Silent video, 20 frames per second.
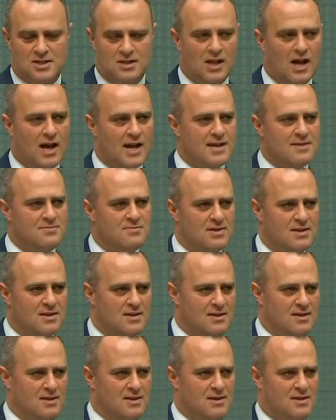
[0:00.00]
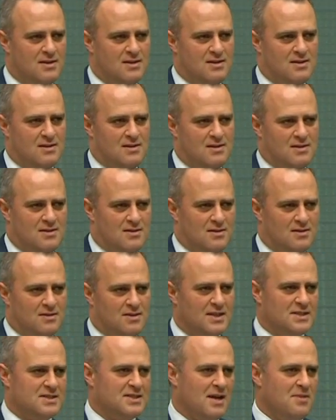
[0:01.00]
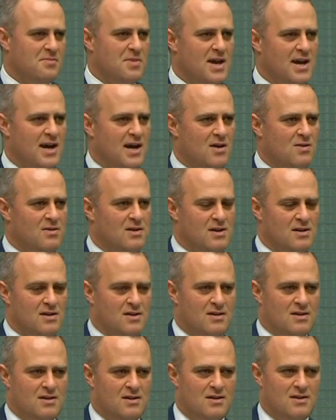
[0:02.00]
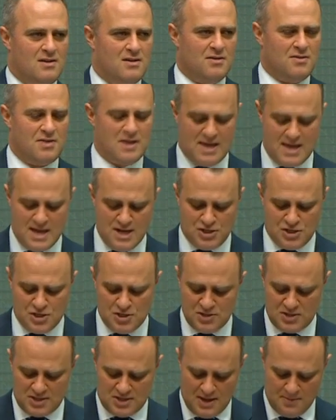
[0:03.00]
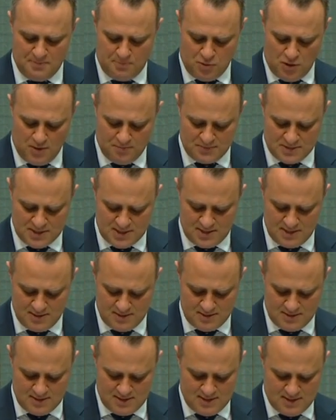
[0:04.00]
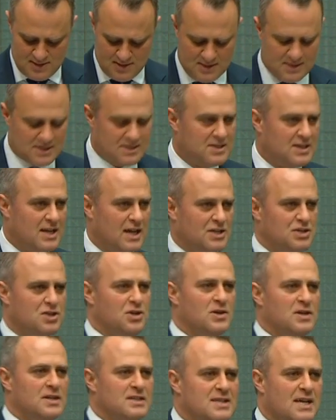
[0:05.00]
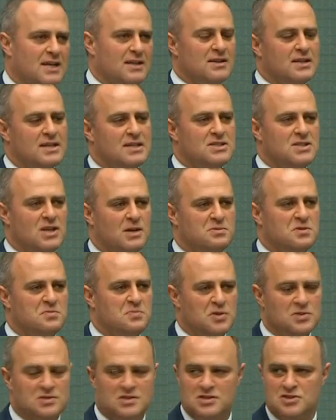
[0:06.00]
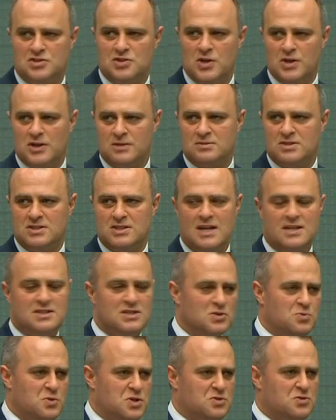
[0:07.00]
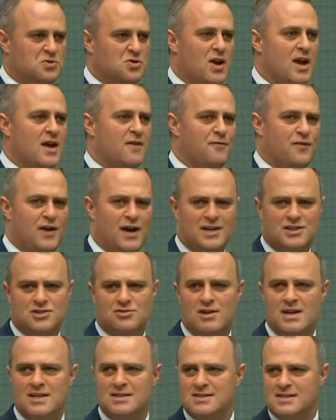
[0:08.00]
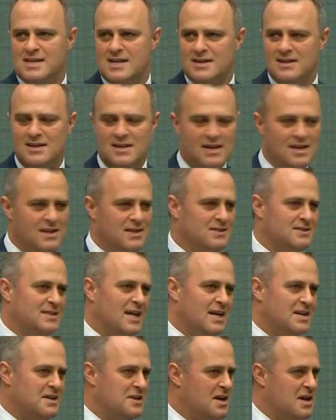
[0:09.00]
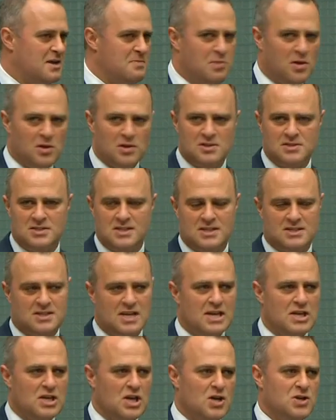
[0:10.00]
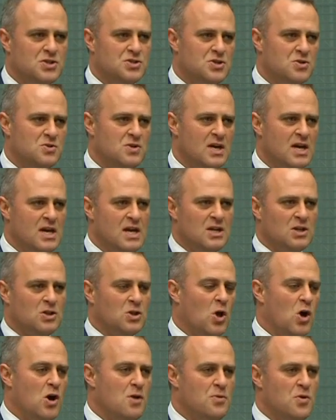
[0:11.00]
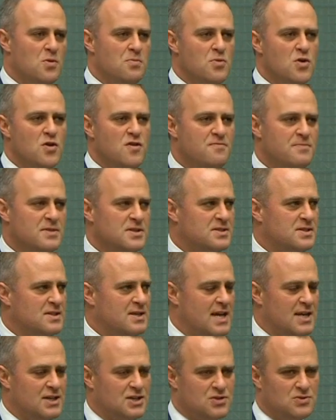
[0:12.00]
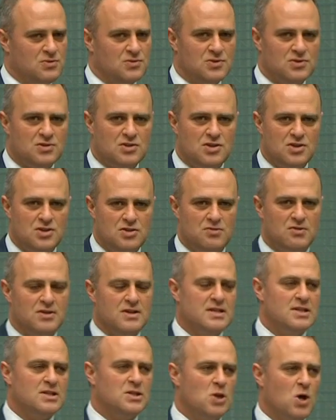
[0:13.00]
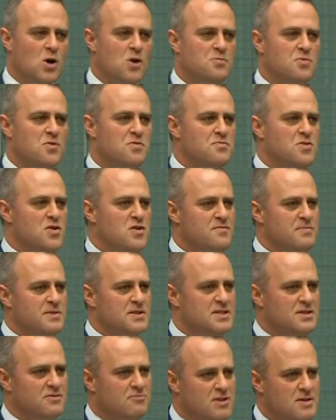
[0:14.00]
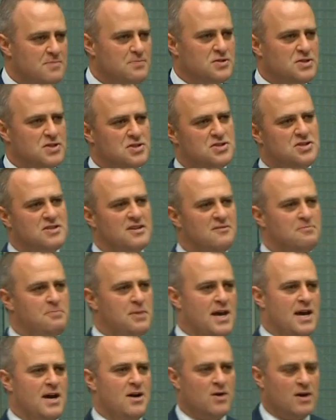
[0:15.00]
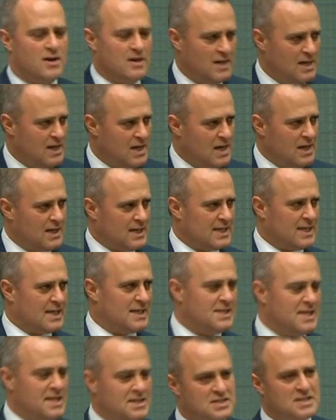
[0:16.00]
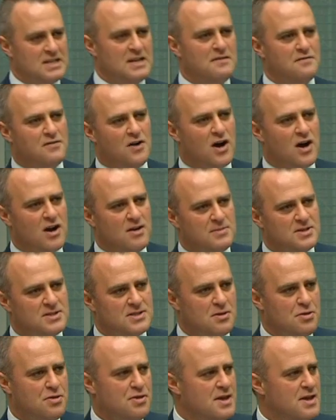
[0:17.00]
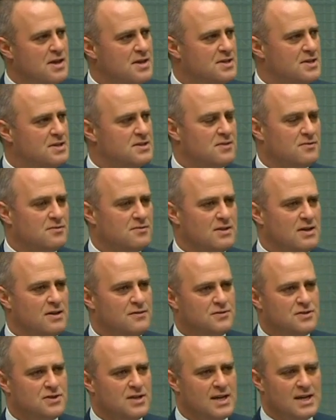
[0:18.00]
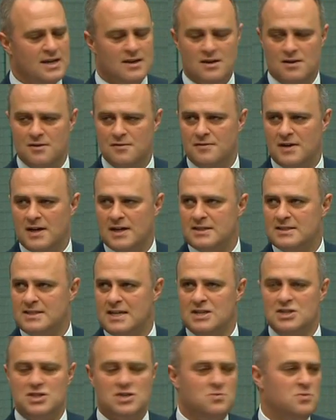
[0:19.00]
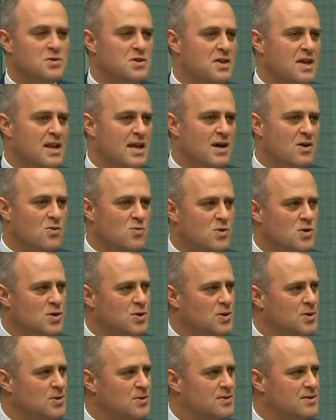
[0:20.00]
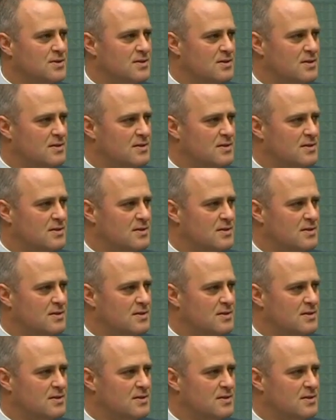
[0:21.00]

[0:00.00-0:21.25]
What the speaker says: claim that somehow the issues that prompted the discussion on exactly these types of bills and the circumstances which far transcend day-to-day politics and go to global movements in national security, global movements in repositioning of power, contested environments and theatres of tension within our world,